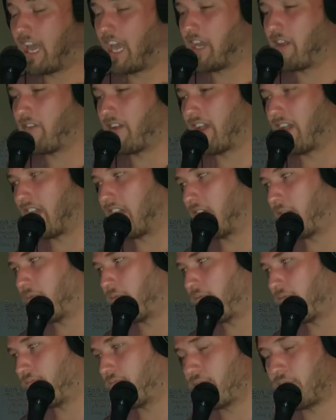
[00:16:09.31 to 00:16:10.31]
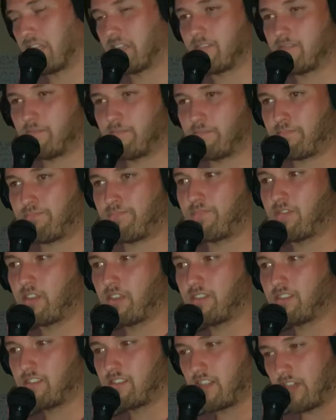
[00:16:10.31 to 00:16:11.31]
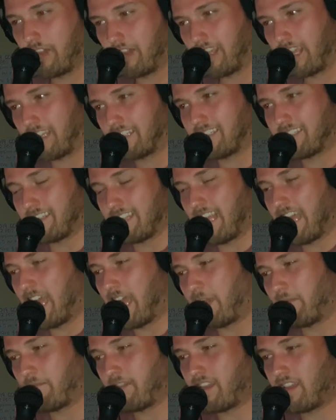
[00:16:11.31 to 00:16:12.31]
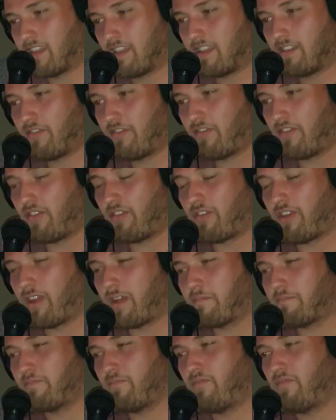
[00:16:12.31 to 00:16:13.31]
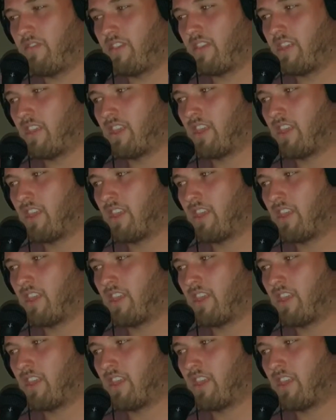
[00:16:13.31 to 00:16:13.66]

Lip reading: Anyway, but dudes do get slammed for,